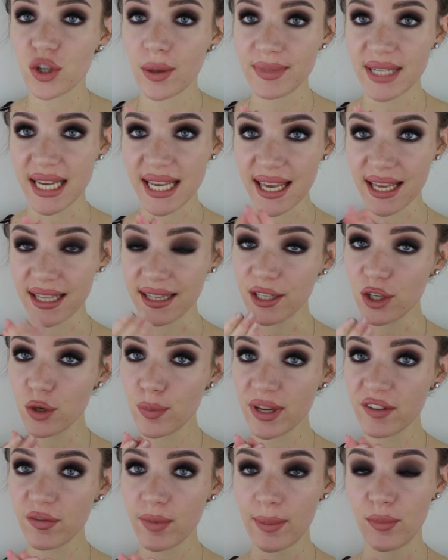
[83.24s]
So I'm taking a little
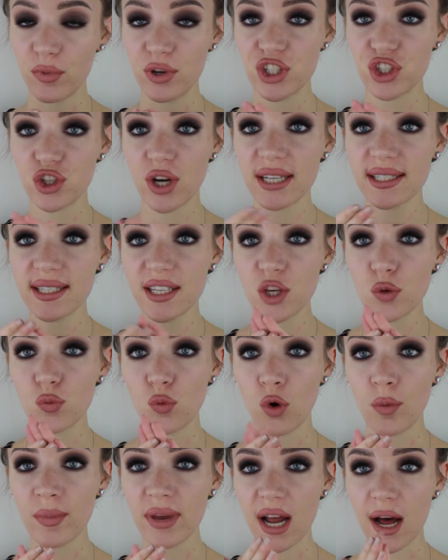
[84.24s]
bit of my moisturizer. You
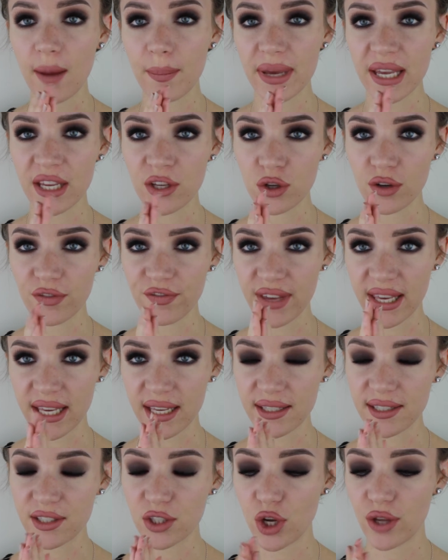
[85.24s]
warm it up in your
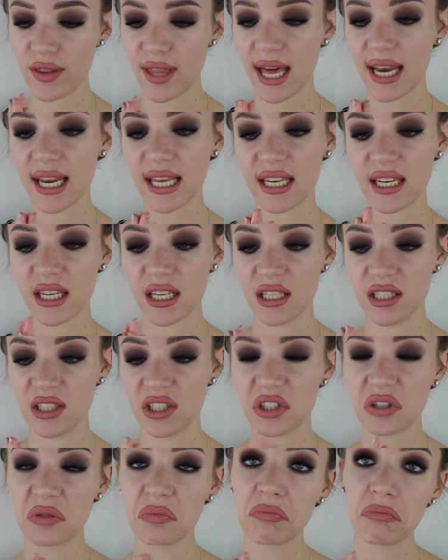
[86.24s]
fingers so that it
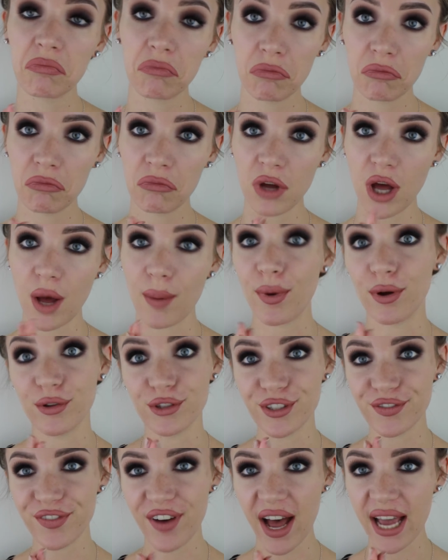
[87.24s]
is
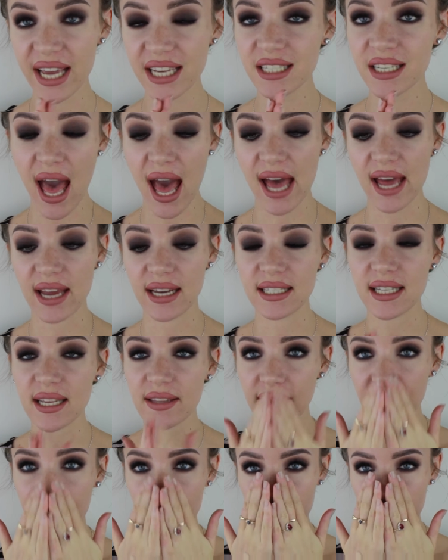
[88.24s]
emulsified, and
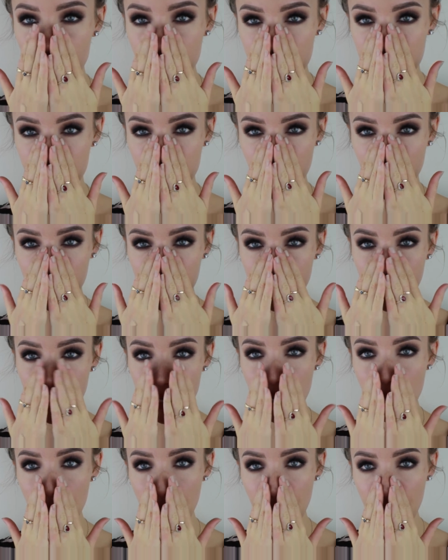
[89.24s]
then you just
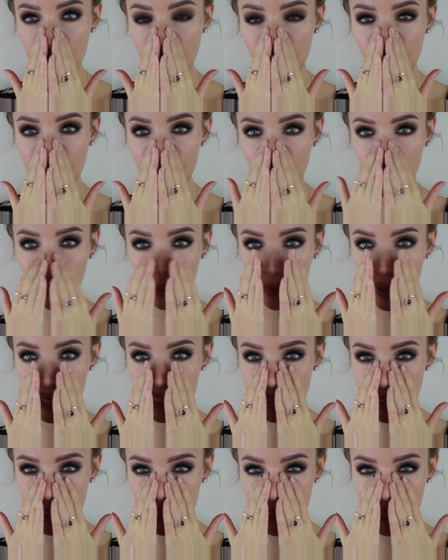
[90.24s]
gently
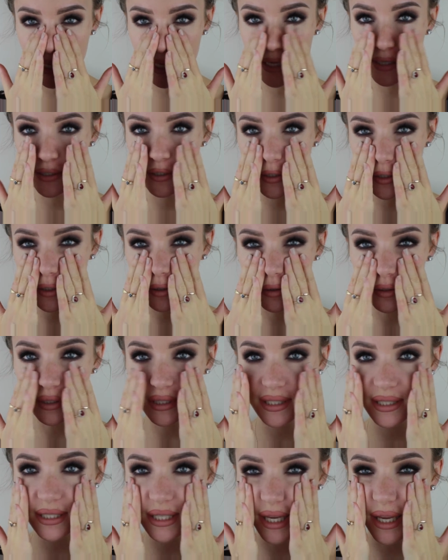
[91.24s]
press it into your
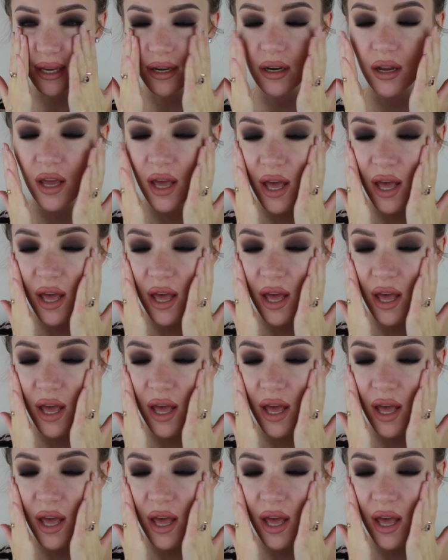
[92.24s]
skin.